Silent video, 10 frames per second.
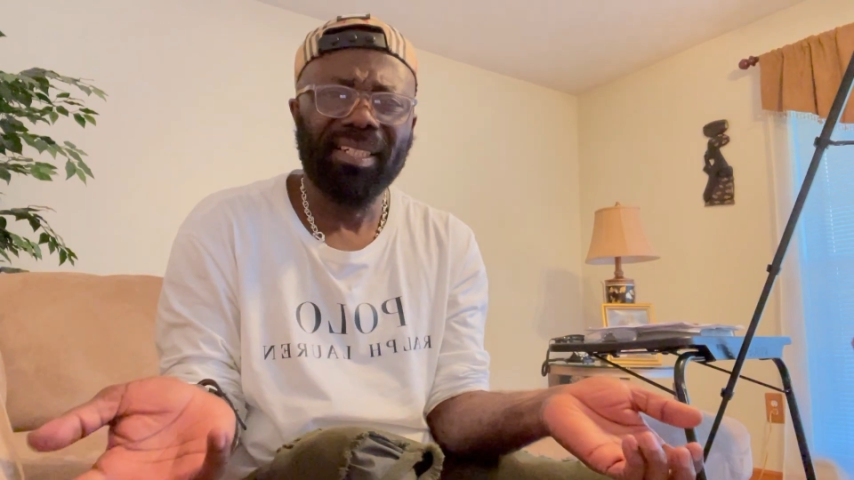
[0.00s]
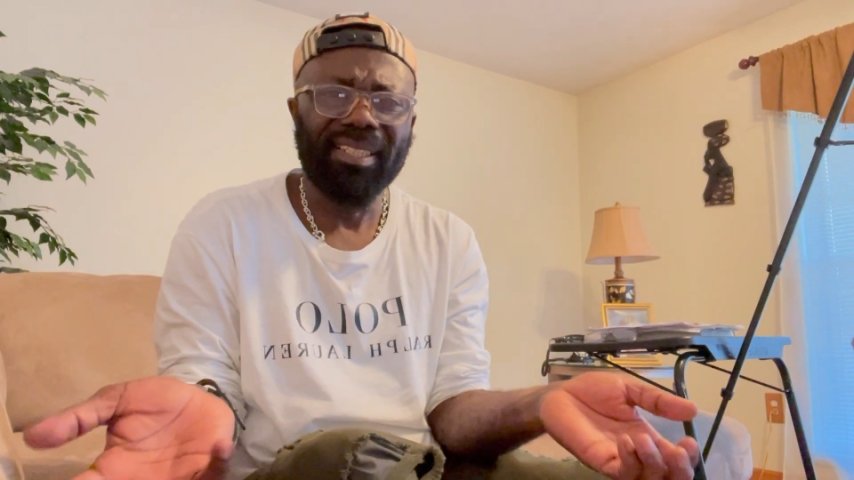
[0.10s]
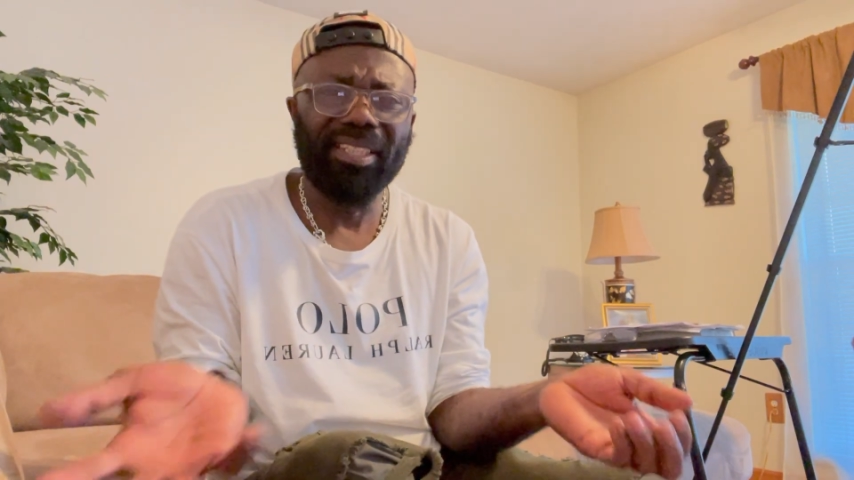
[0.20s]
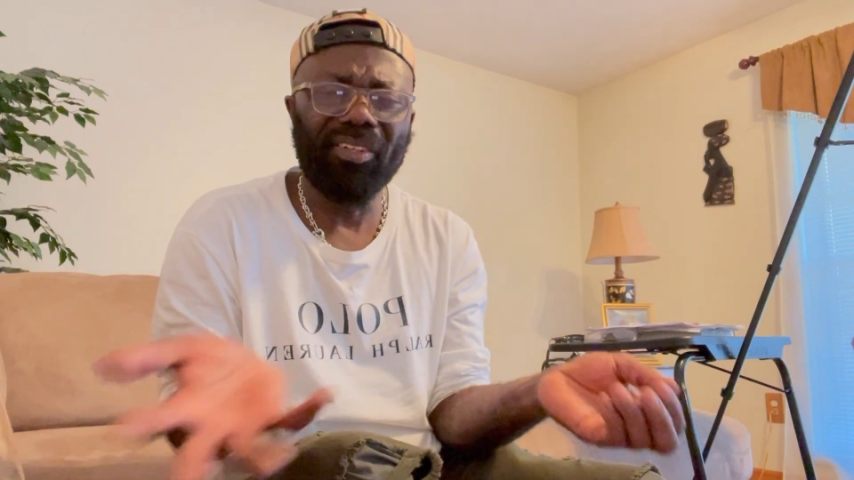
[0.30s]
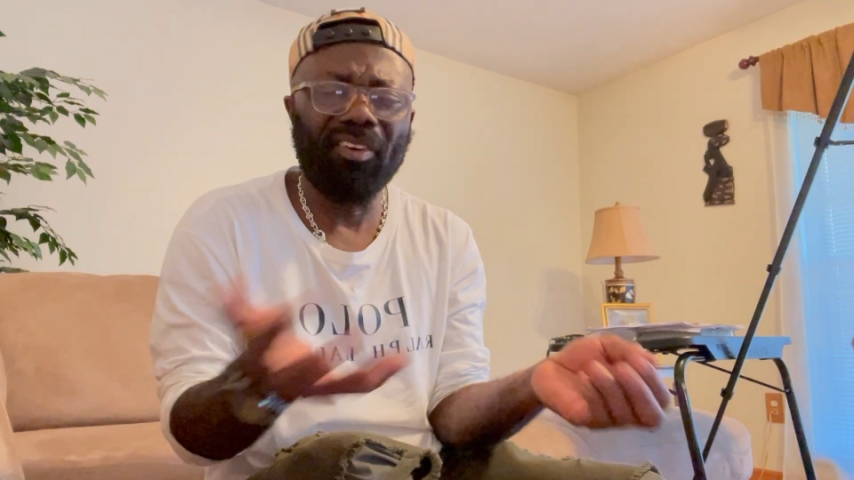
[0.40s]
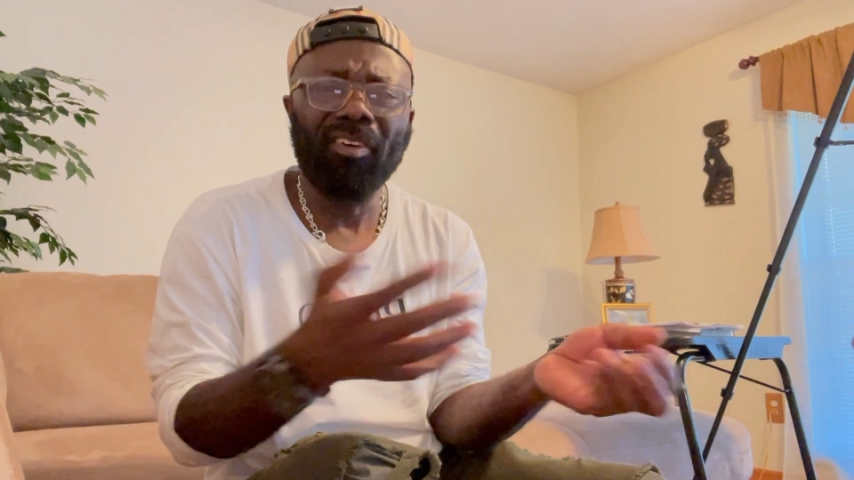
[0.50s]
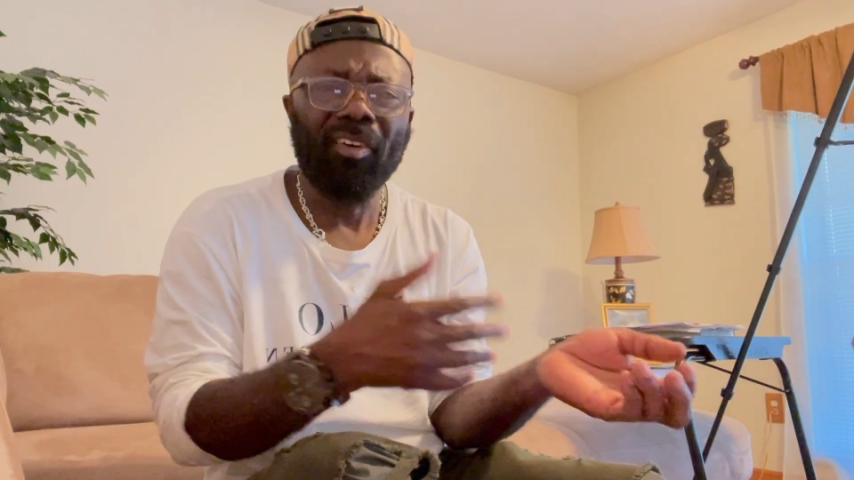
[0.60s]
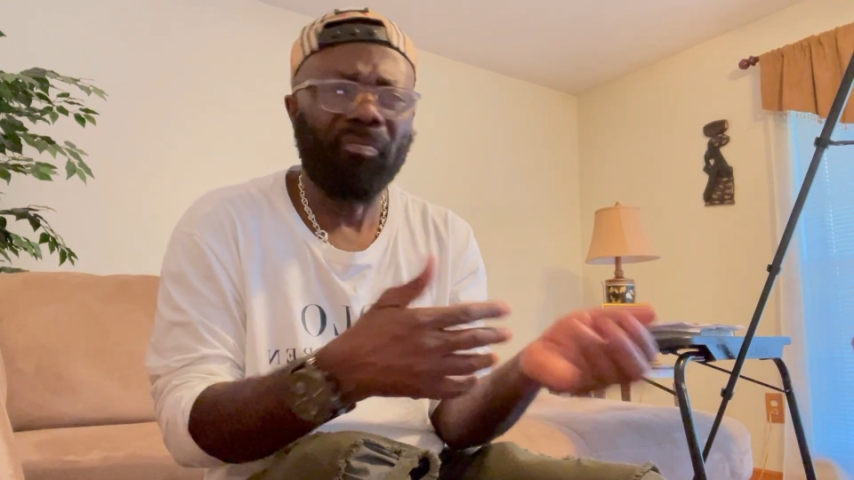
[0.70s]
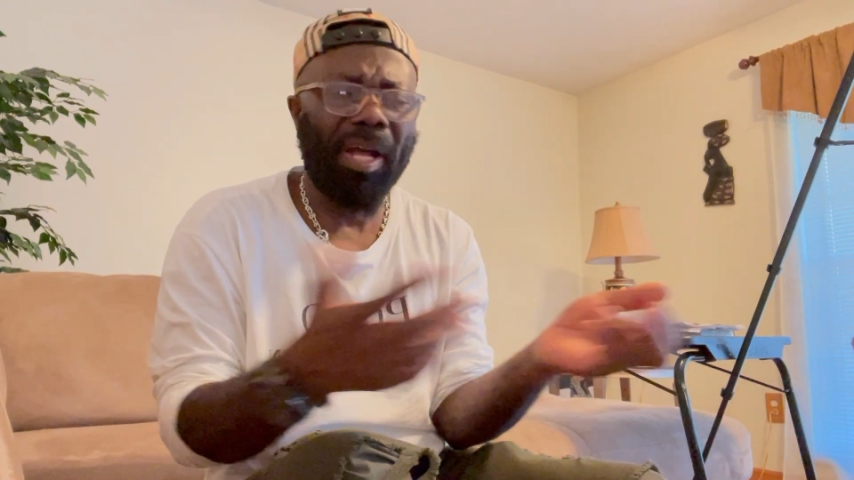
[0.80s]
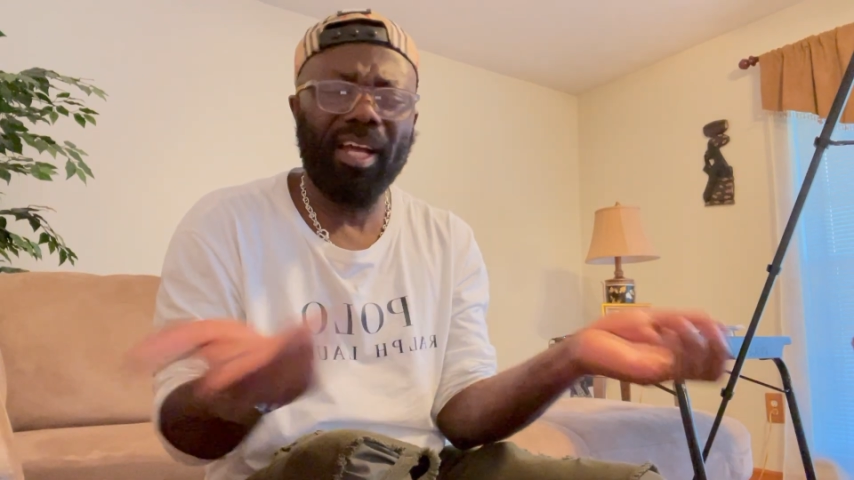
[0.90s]
you know,
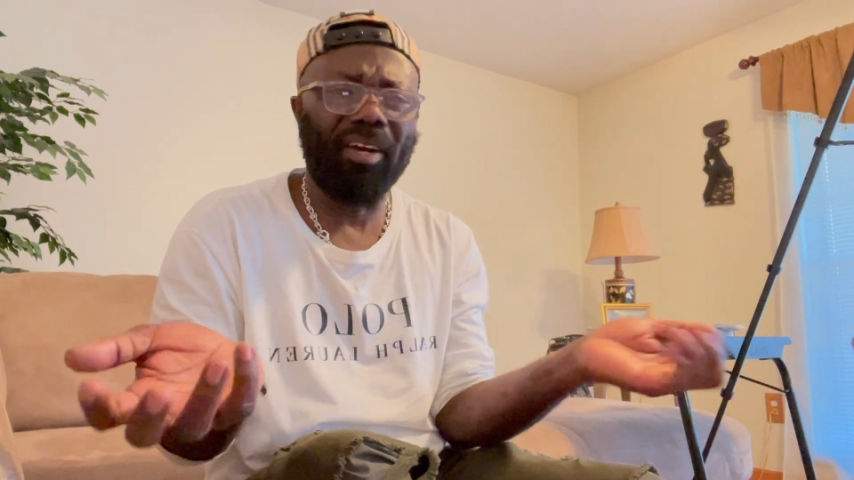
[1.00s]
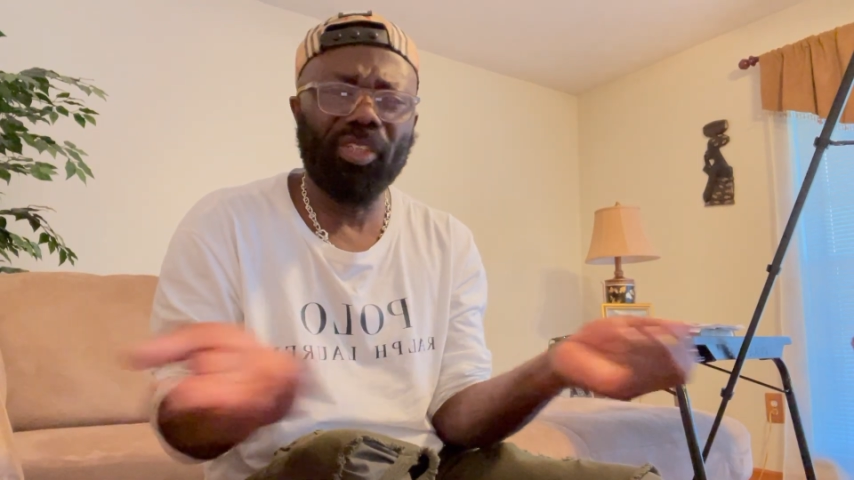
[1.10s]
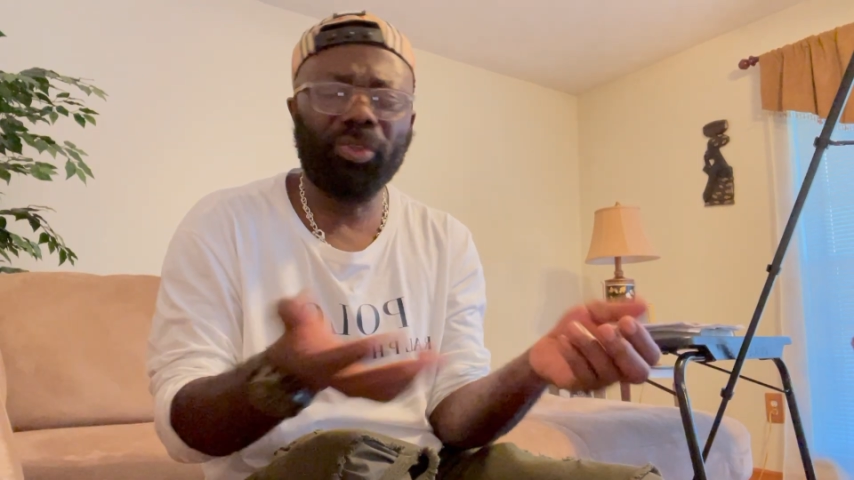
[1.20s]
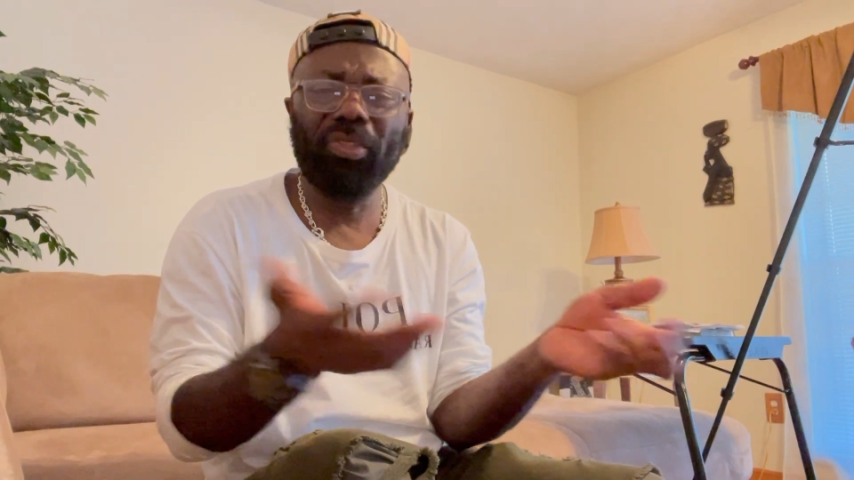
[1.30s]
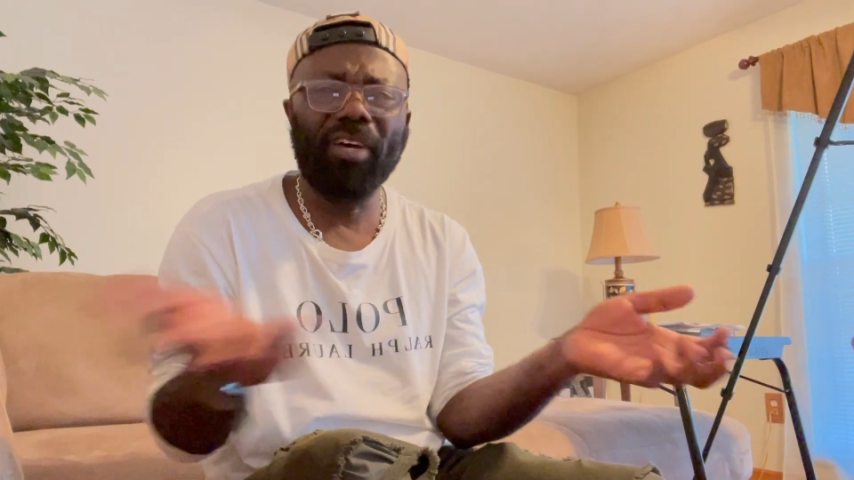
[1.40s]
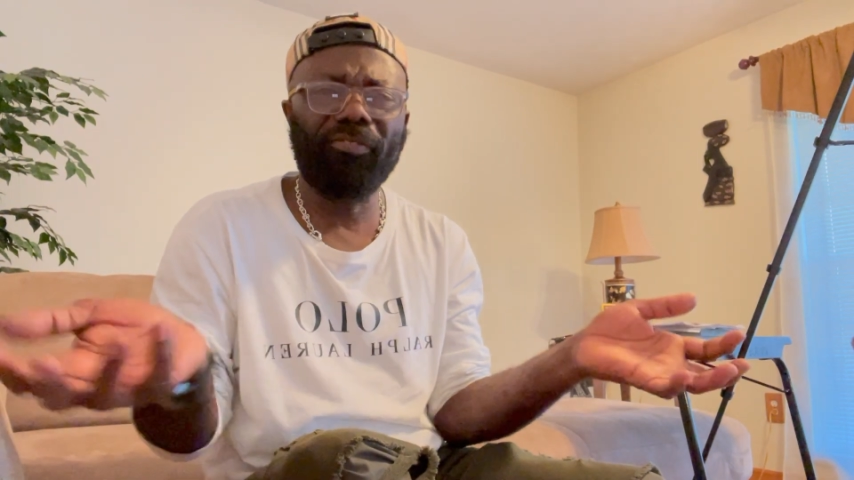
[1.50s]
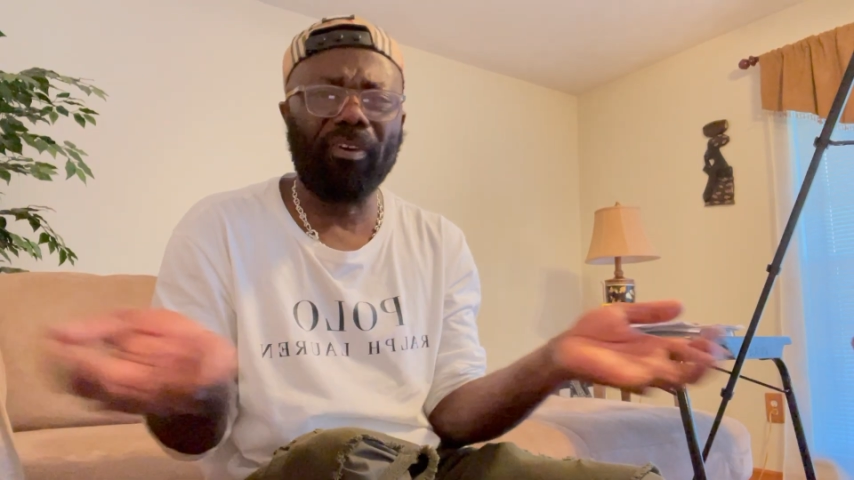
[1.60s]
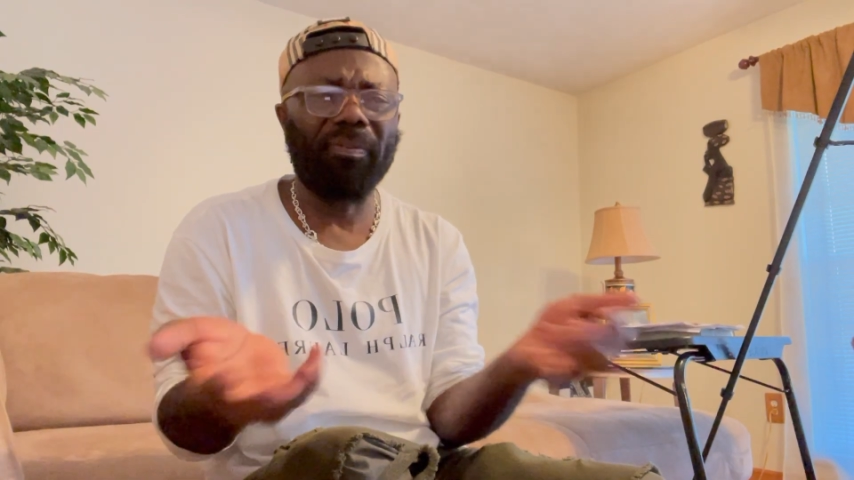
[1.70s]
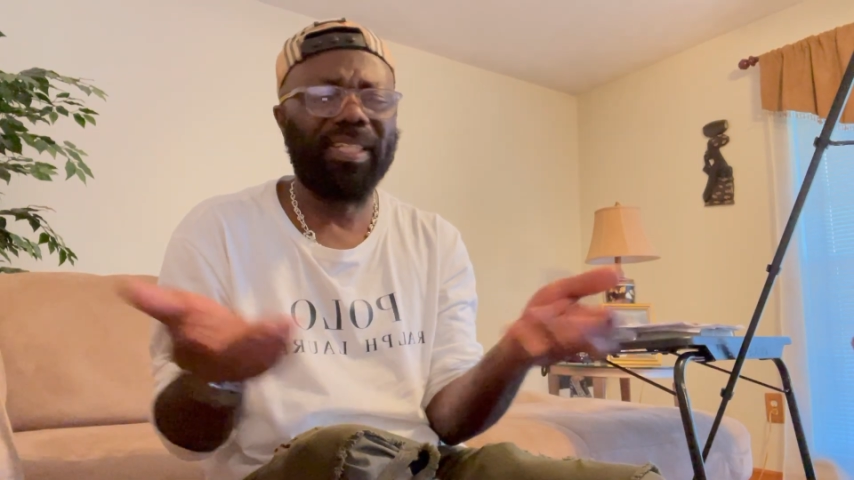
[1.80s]
a student from